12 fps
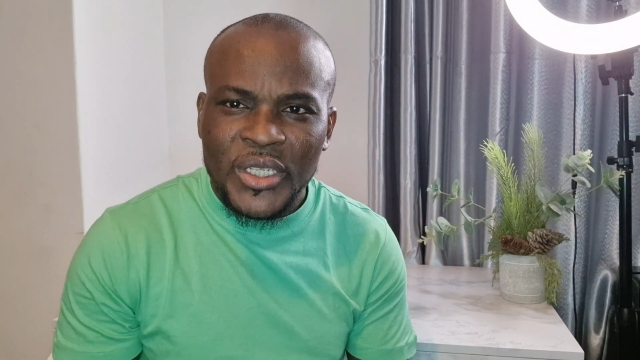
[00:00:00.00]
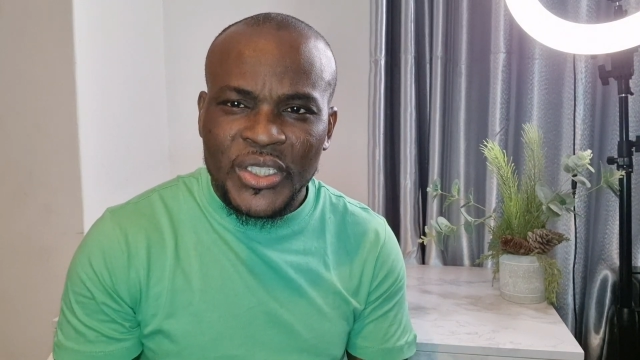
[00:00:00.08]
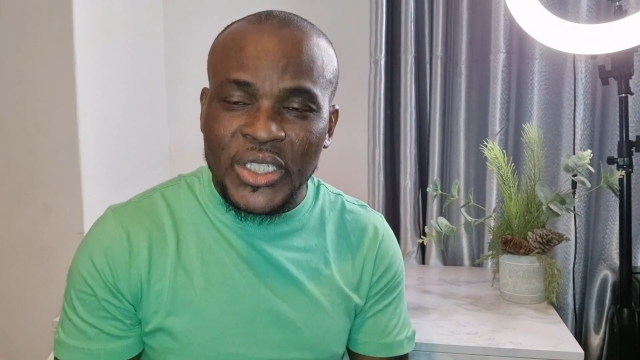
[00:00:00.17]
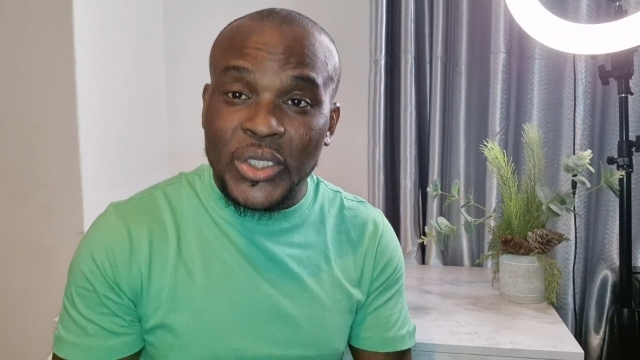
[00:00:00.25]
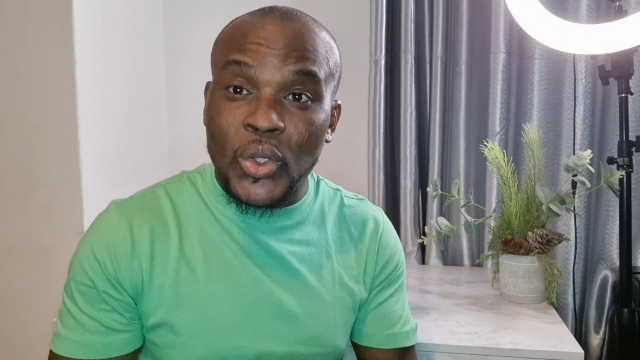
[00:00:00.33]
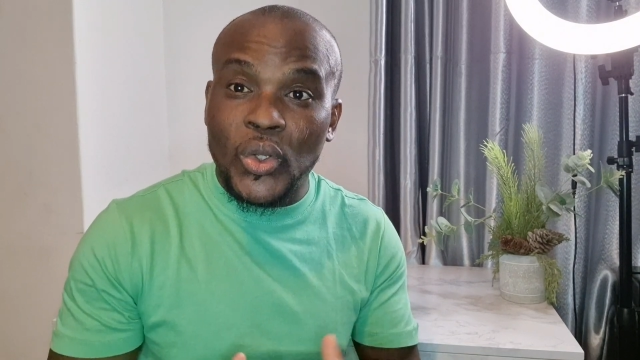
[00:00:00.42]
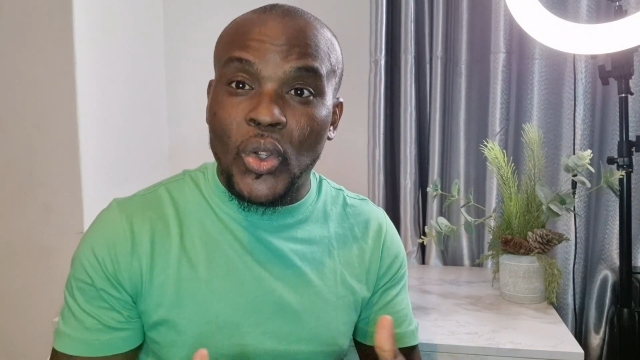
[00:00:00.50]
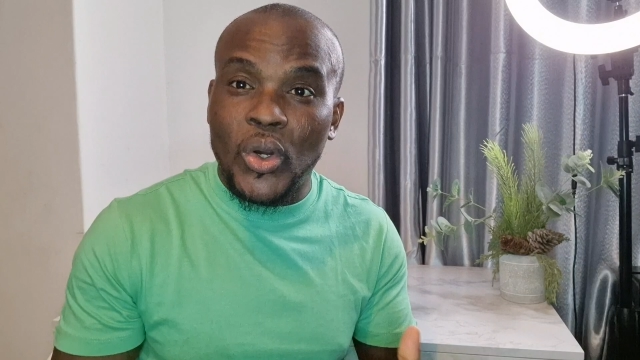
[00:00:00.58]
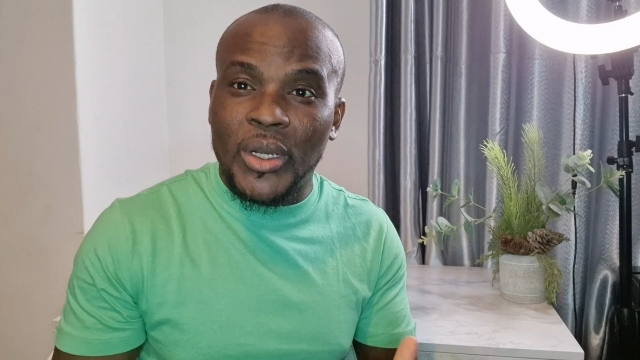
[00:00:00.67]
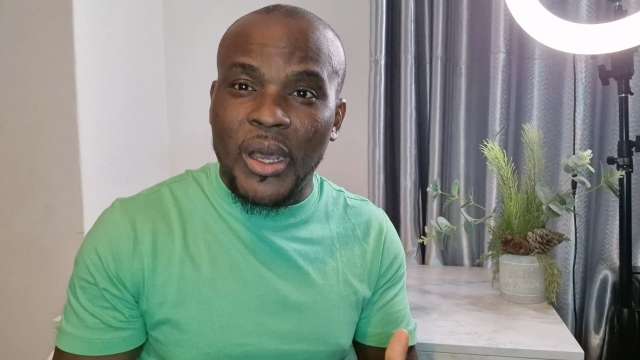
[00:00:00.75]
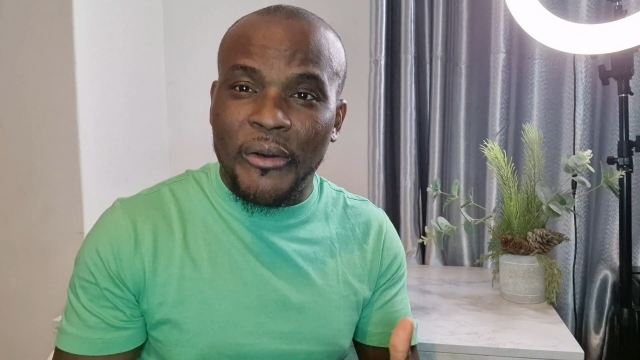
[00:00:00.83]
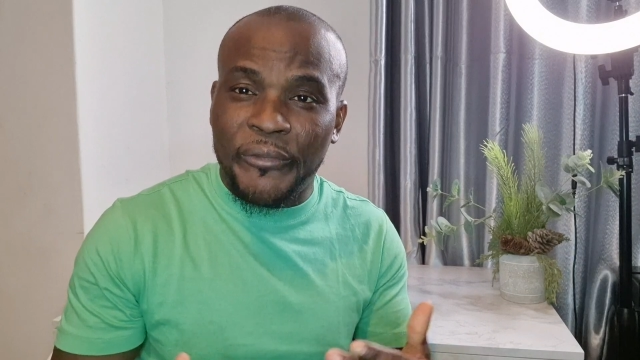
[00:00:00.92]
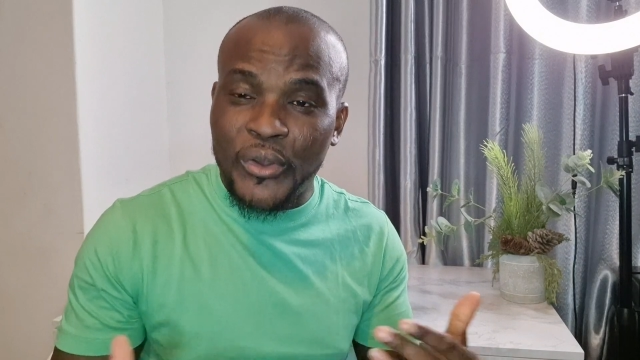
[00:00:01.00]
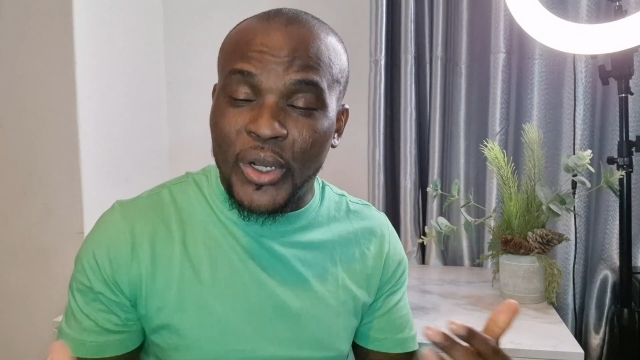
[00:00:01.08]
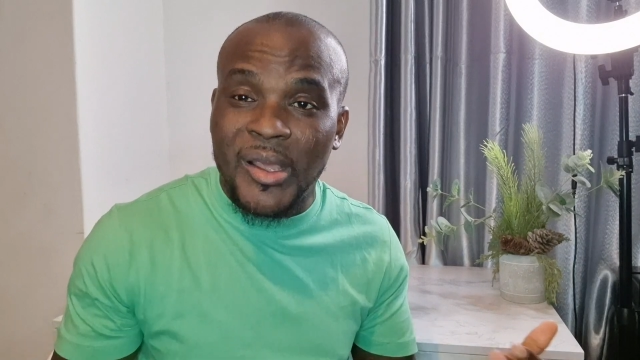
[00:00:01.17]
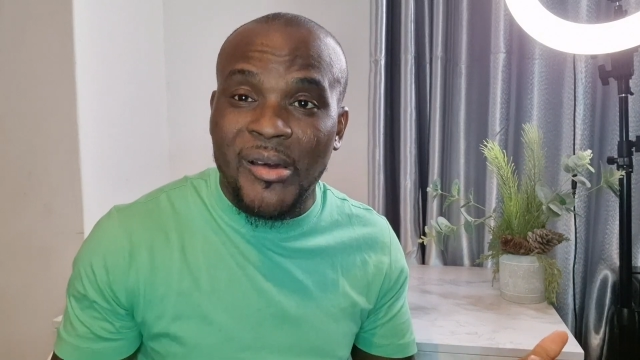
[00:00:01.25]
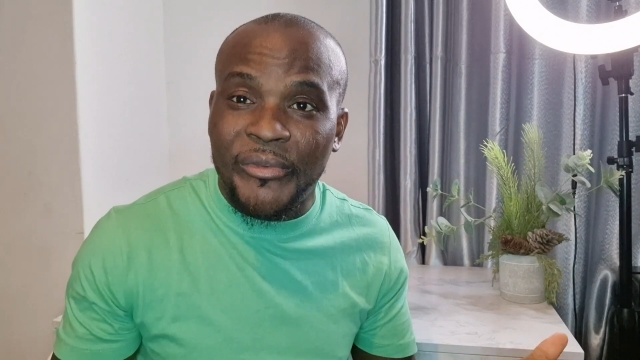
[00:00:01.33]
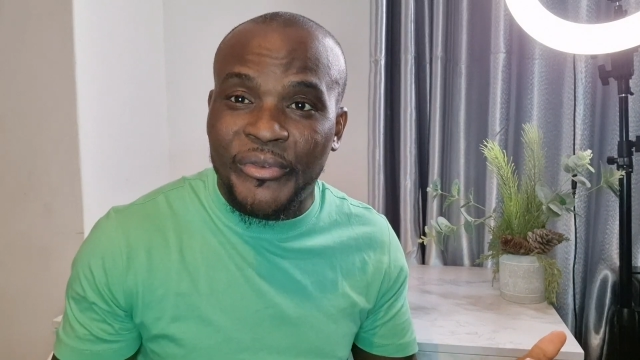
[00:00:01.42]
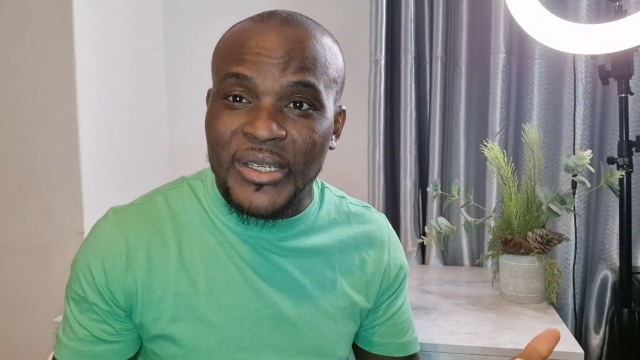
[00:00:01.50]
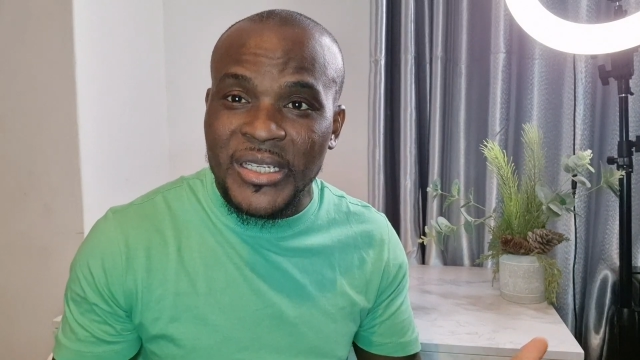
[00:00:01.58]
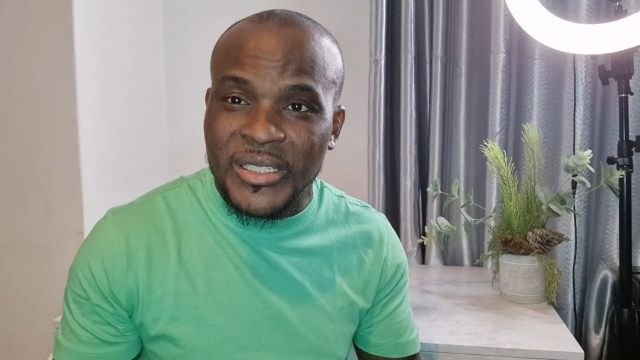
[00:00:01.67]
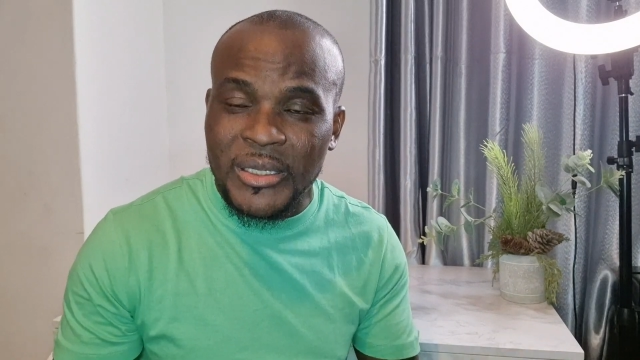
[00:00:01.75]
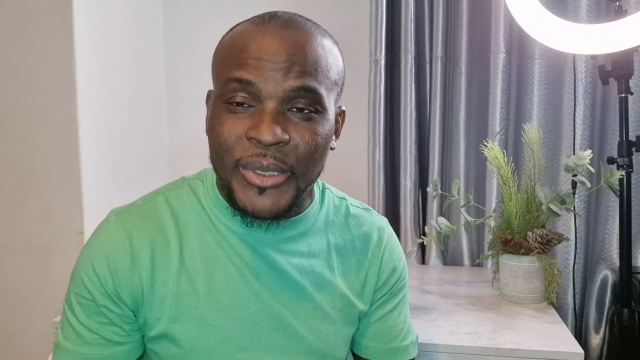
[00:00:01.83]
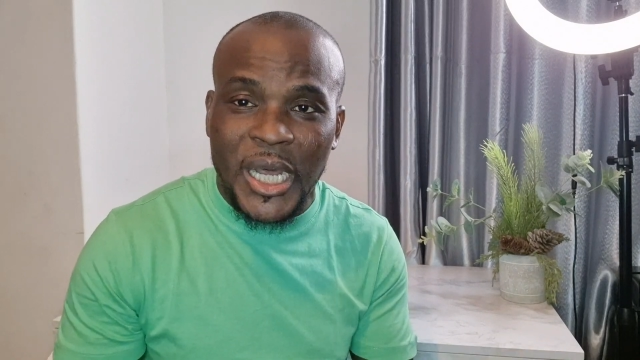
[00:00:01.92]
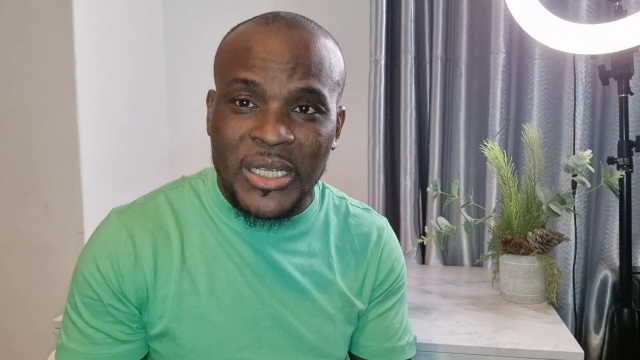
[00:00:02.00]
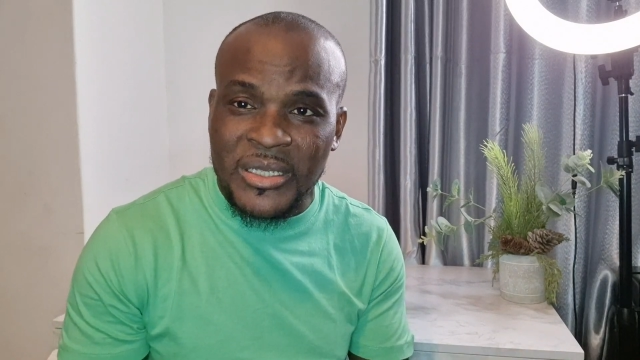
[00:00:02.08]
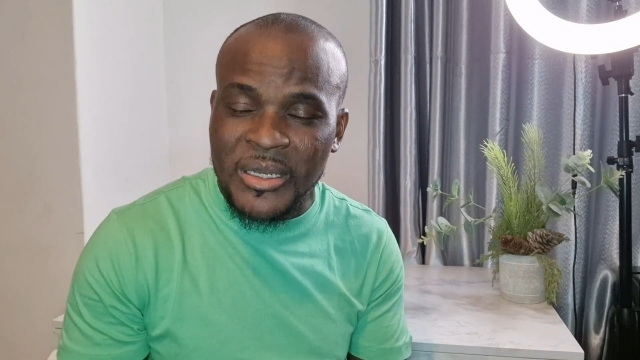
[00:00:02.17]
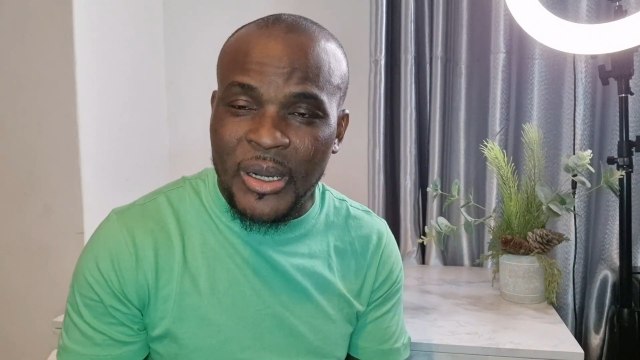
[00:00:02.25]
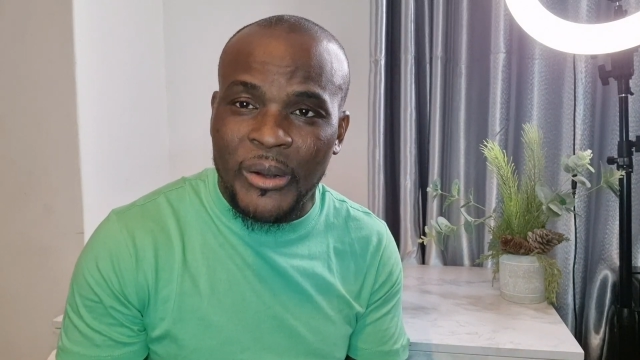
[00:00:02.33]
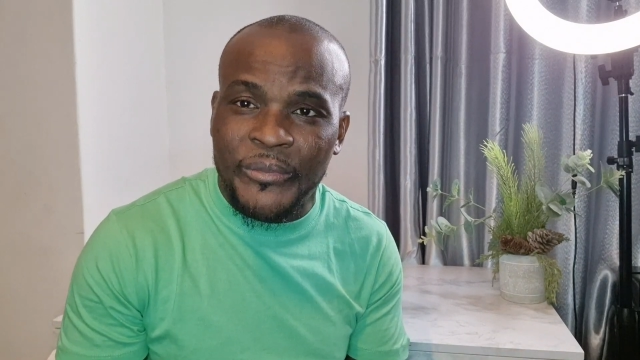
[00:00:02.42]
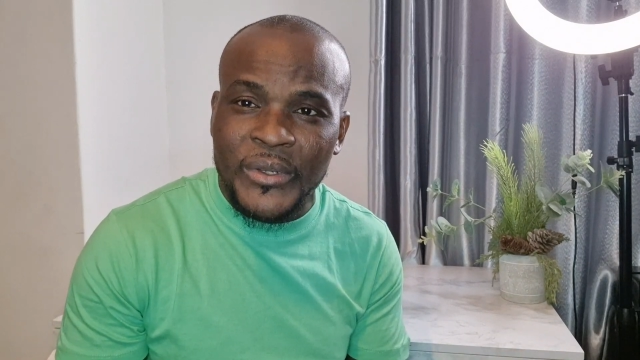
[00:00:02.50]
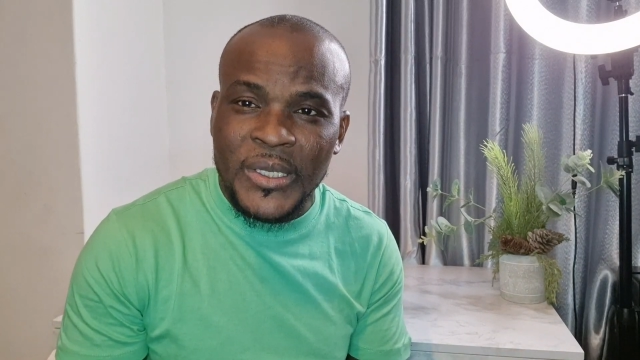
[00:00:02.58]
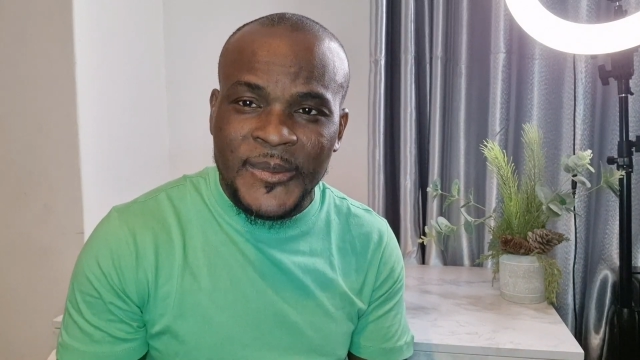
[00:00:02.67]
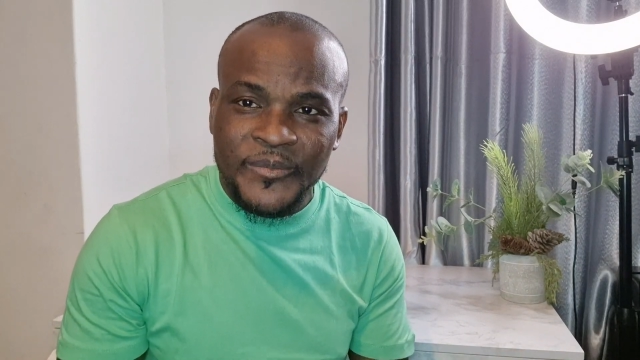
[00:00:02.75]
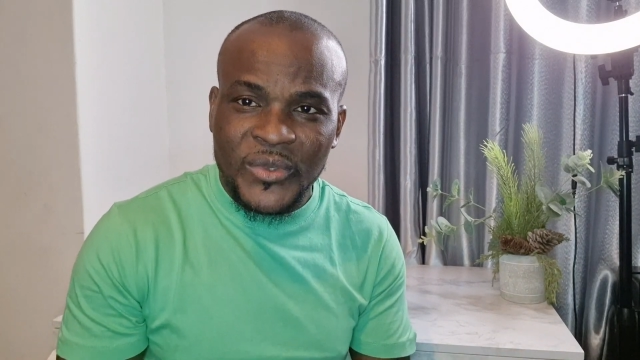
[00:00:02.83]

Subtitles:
She no longer feels confidence about herself.